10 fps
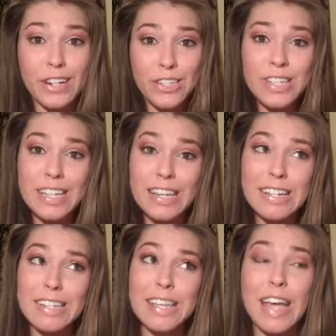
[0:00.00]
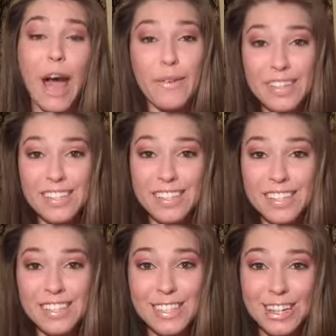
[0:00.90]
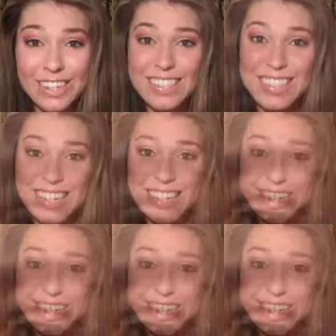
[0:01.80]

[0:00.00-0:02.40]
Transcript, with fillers: you're interested in seeing how I did this look, stay